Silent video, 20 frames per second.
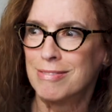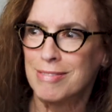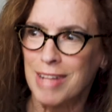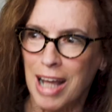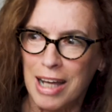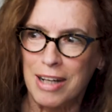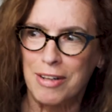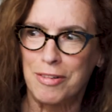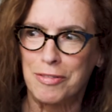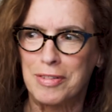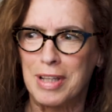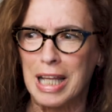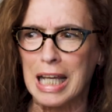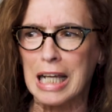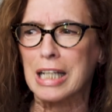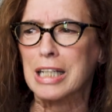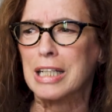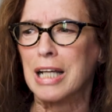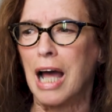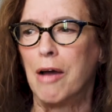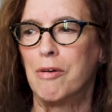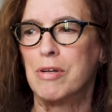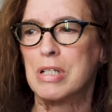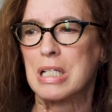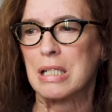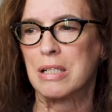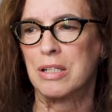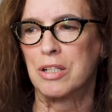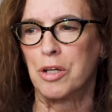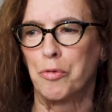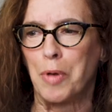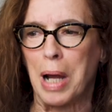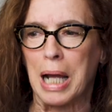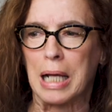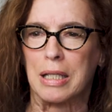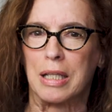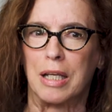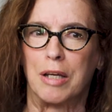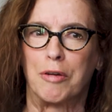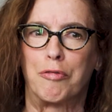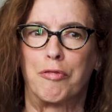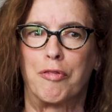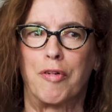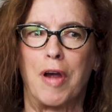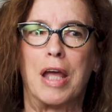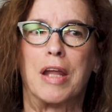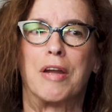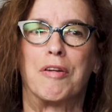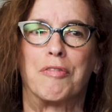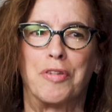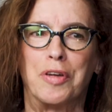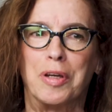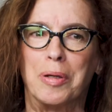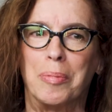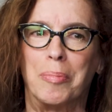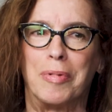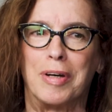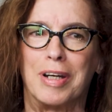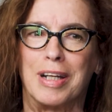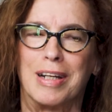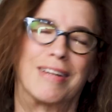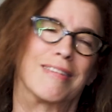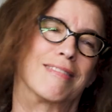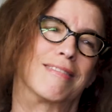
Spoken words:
don't think I was directly afraid of him, but